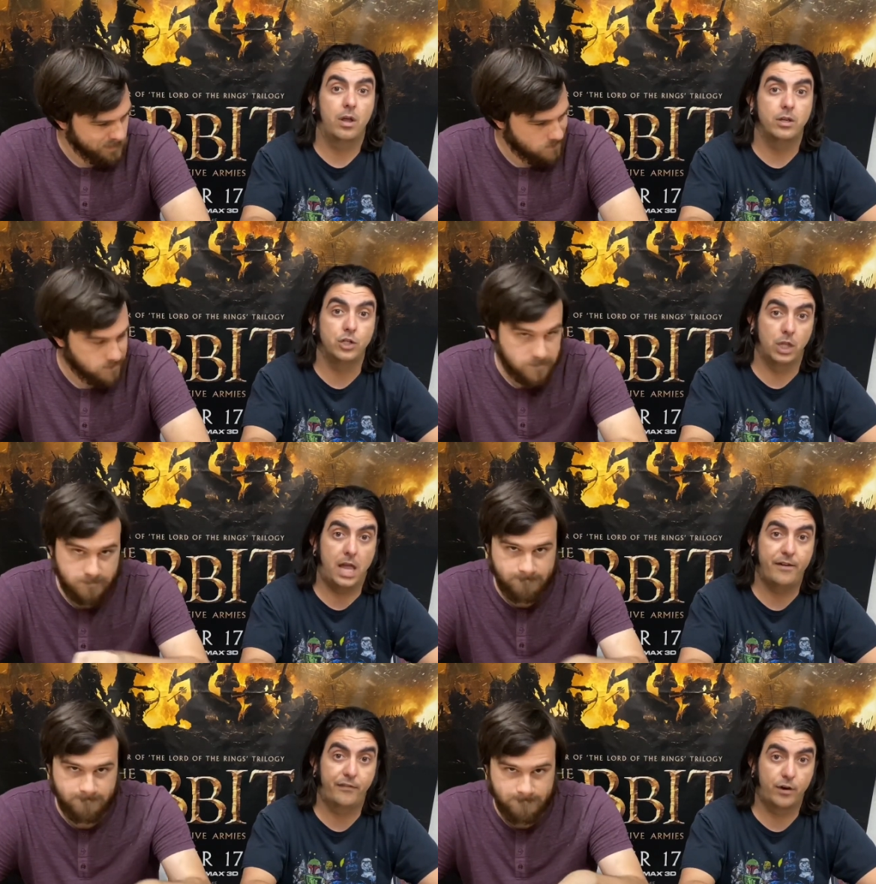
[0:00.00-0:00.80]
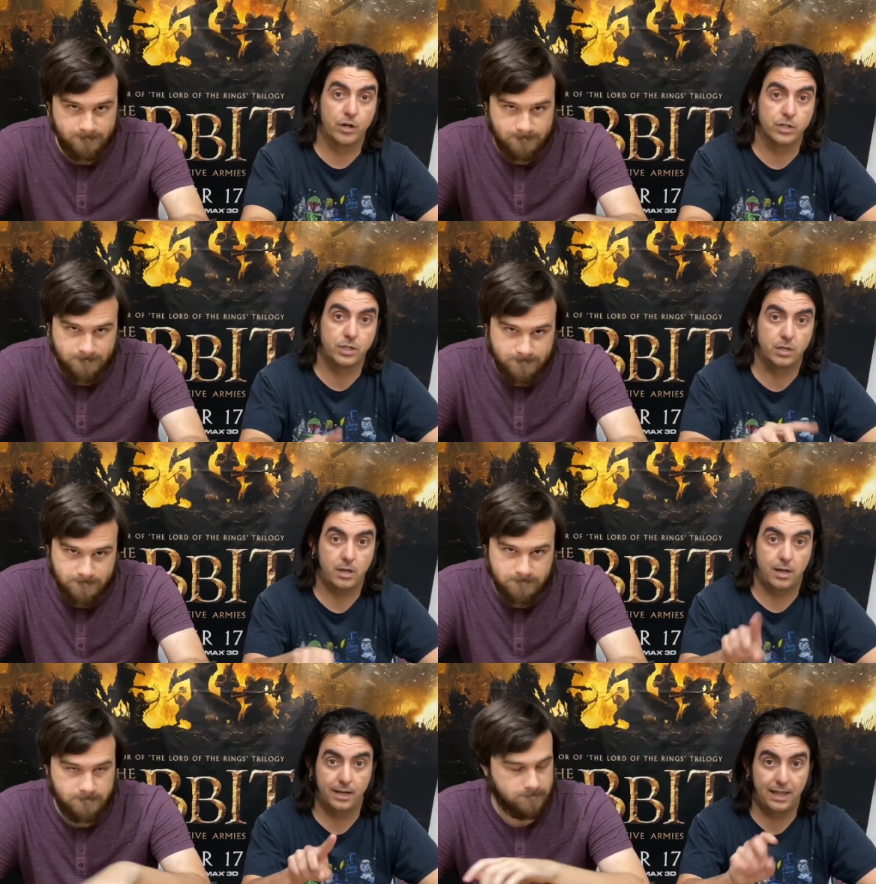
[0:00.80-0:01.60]
Speaker 1: July 1st
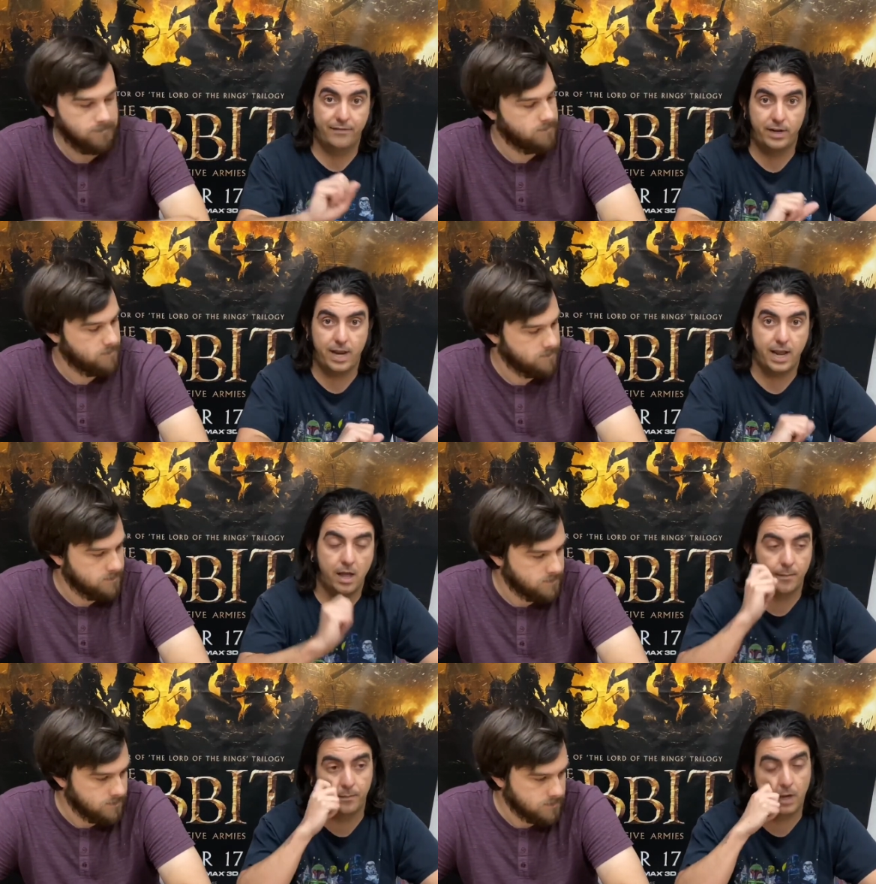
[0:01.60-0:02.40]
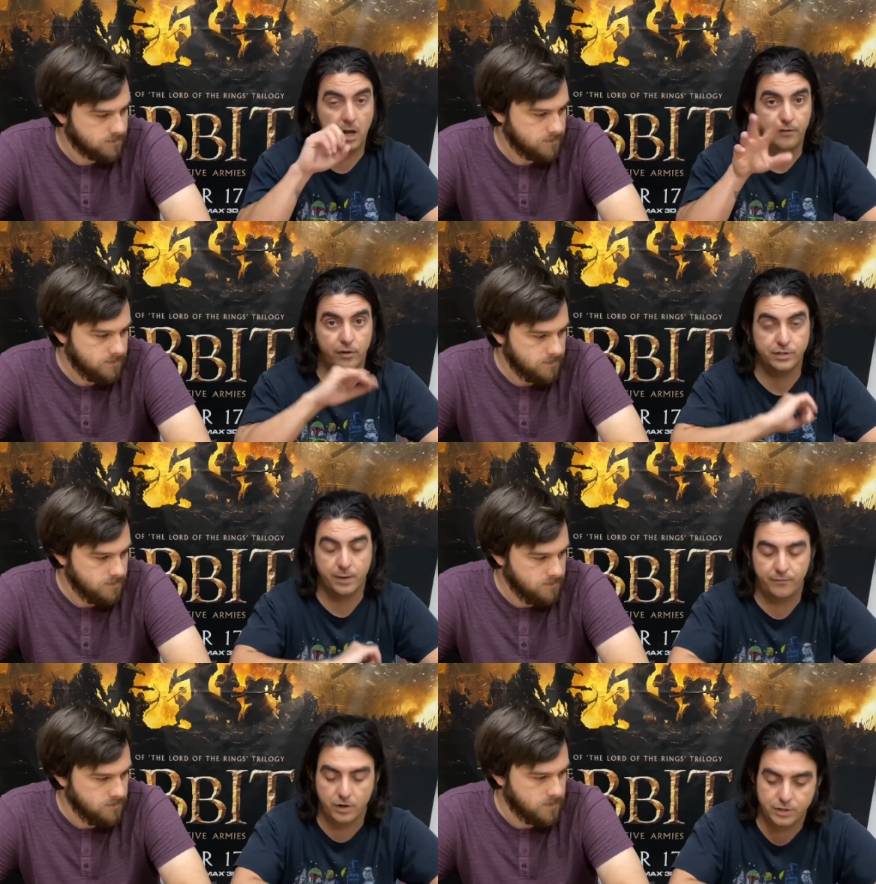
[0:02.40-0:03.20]
at 11 a.m. Uh, first come,
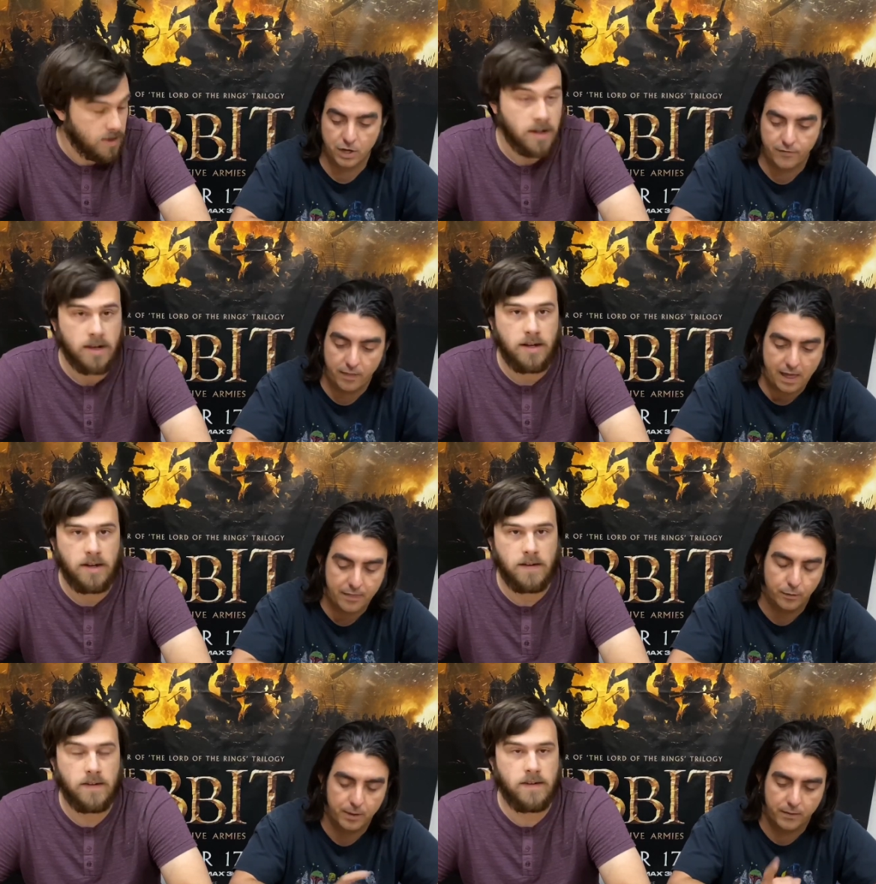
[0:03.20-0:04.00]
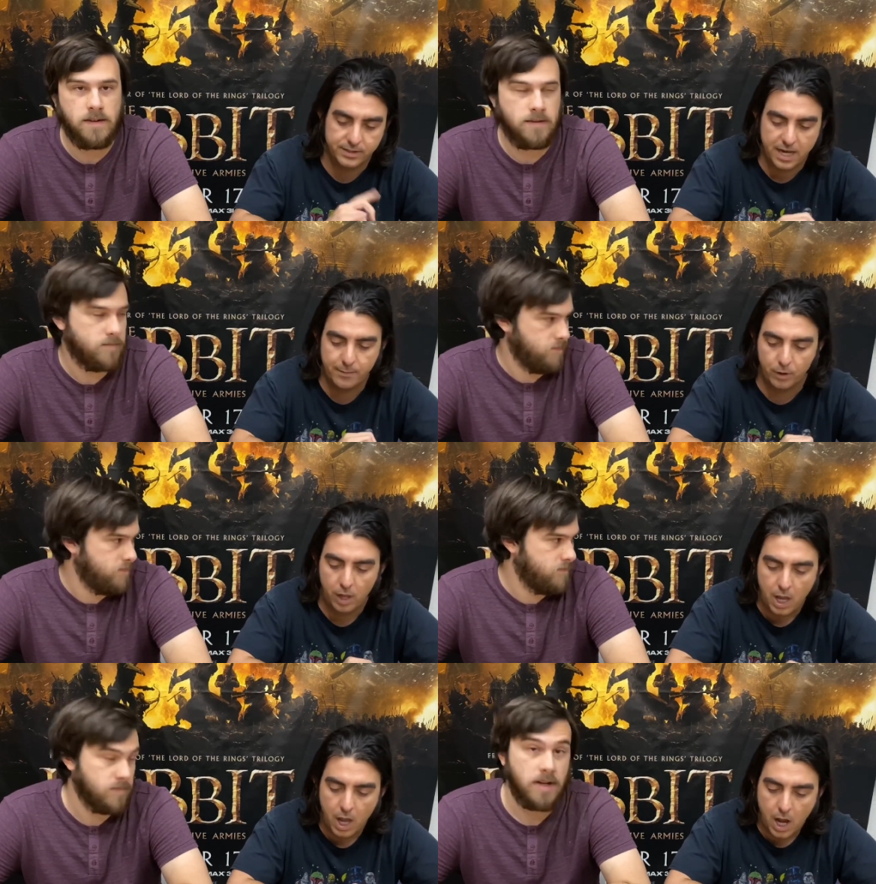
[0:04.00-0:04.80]
first serve on that. They'll be on the table.
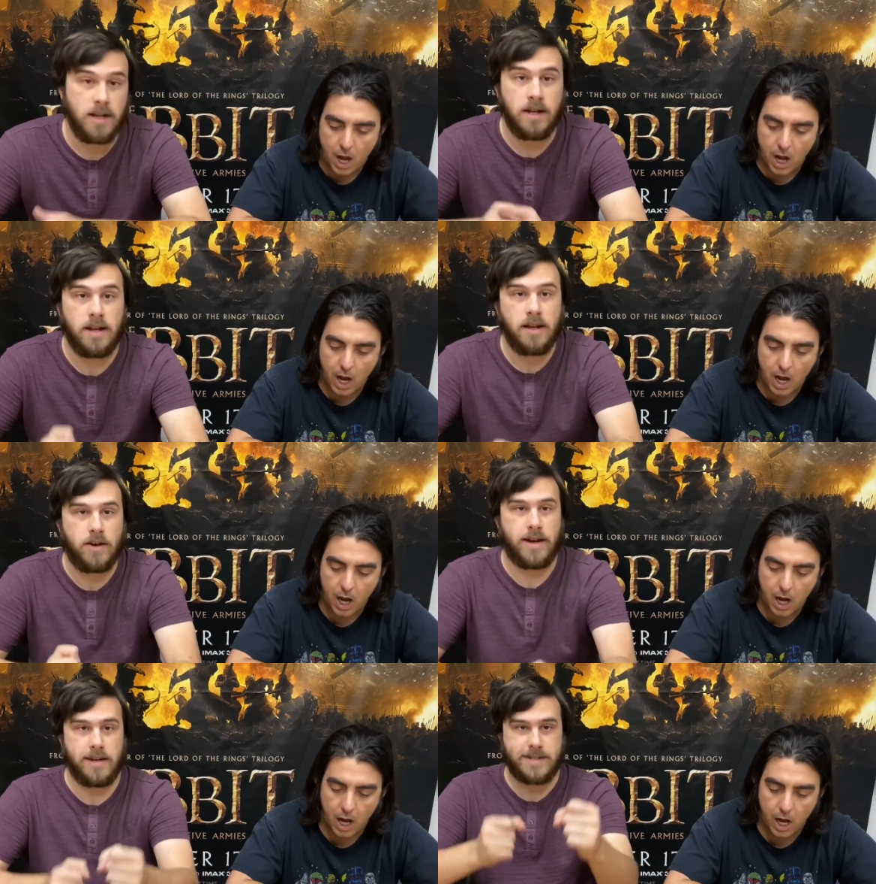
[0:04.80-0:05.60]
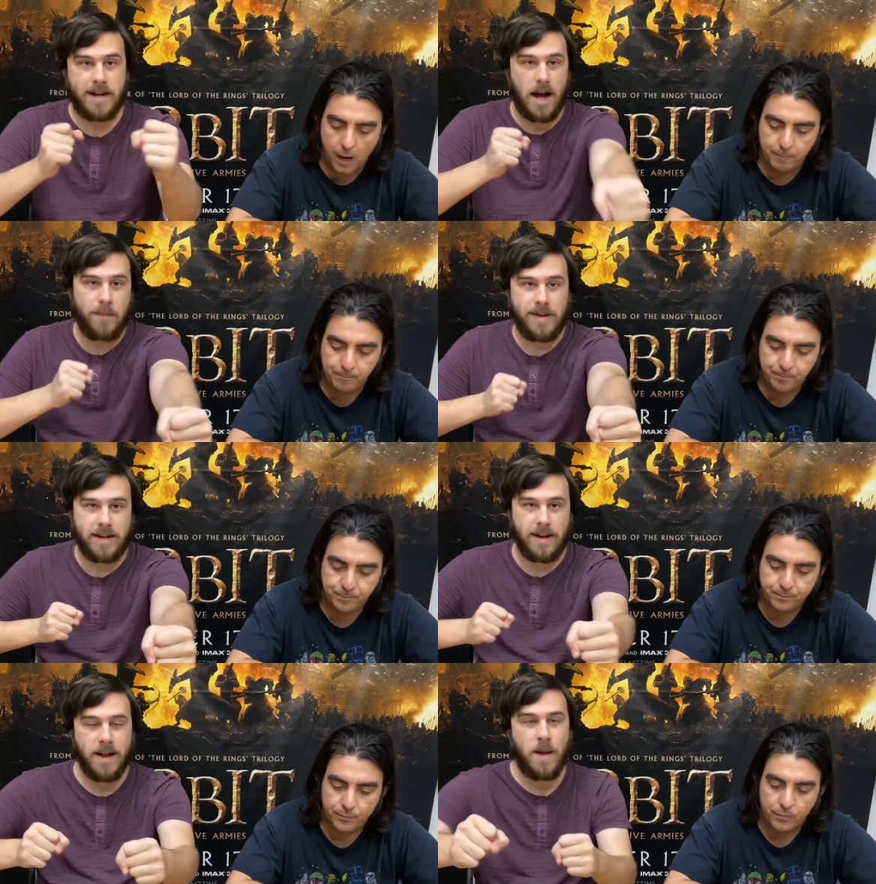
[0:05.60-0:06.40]
Um, okay, it's um,
Speaker 2: comic
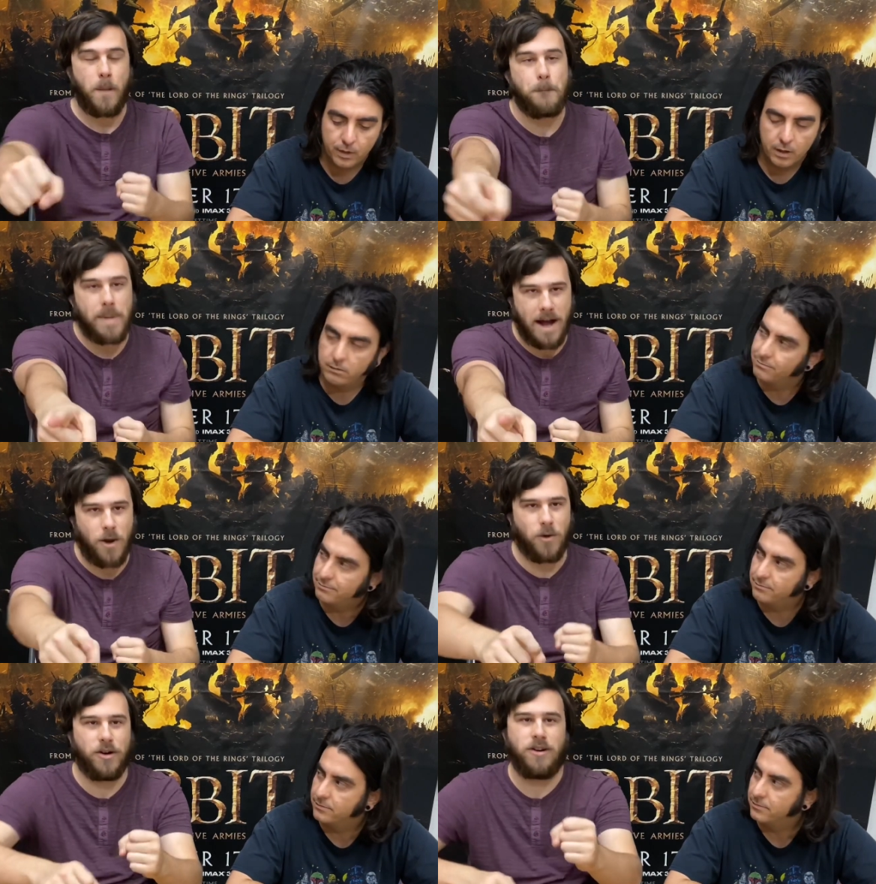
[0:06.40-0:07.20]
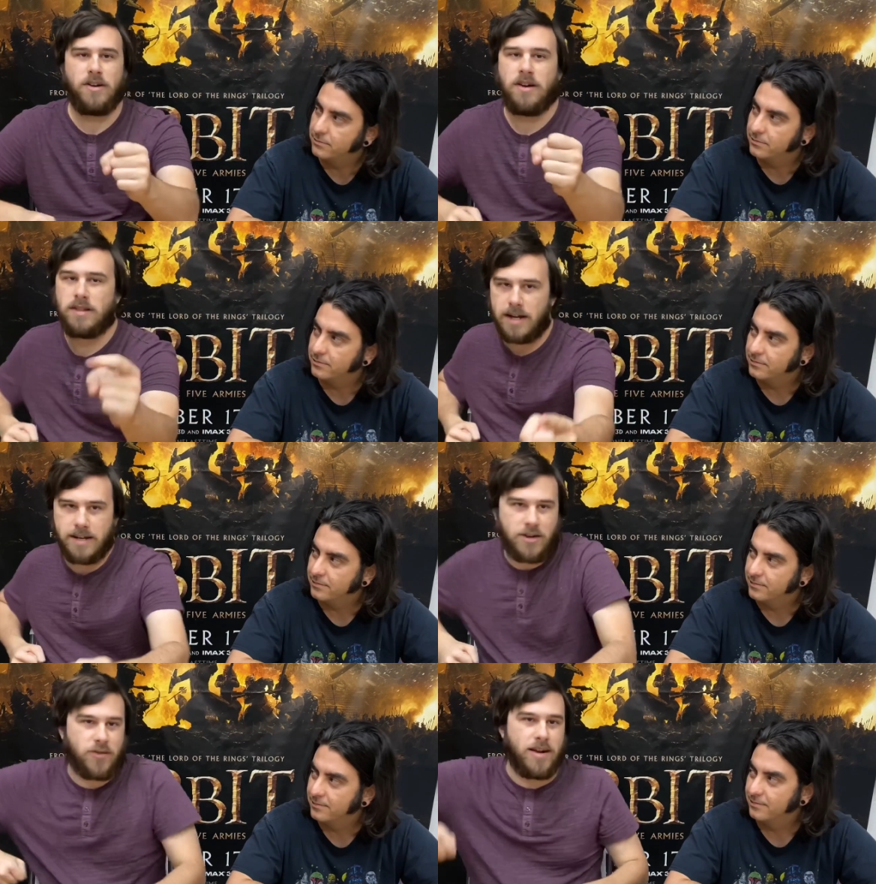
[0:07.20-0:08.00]
power
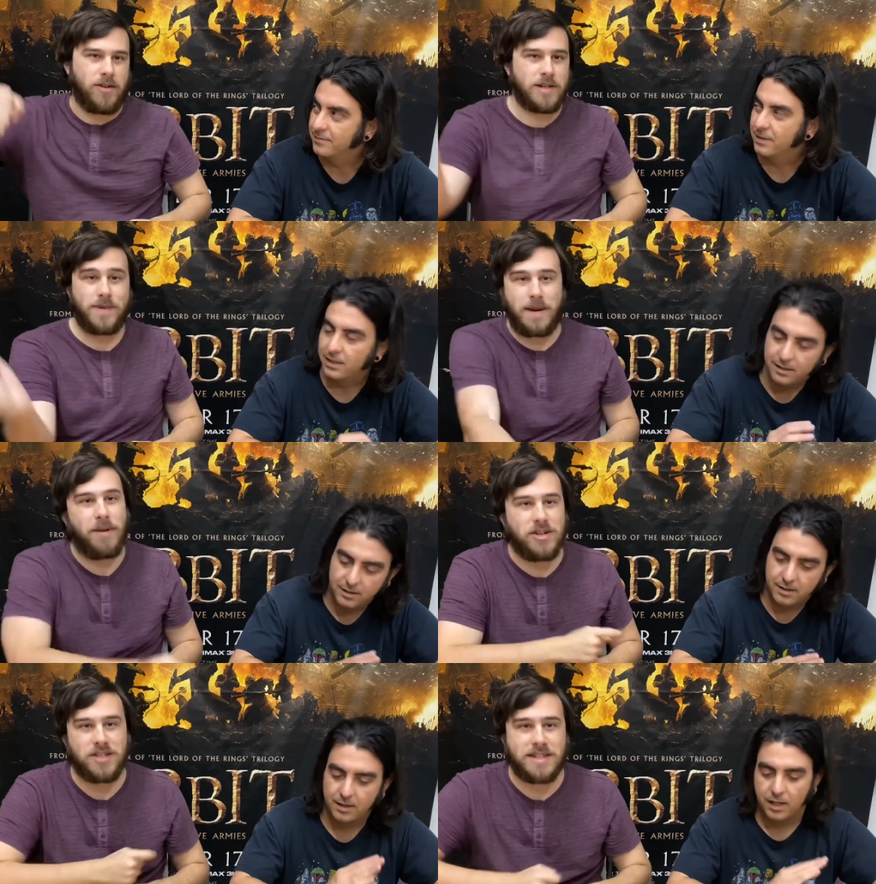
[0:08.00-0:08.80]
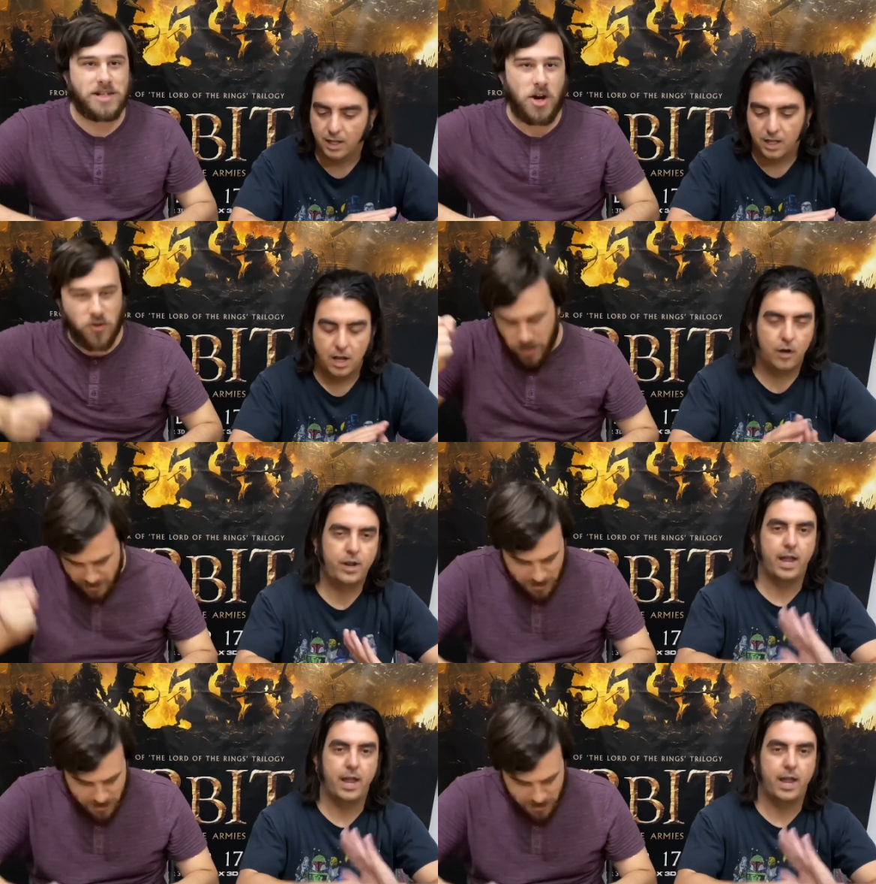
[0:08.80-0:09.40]
lightning round because we got a bunch. Let's go. Ready? Okay.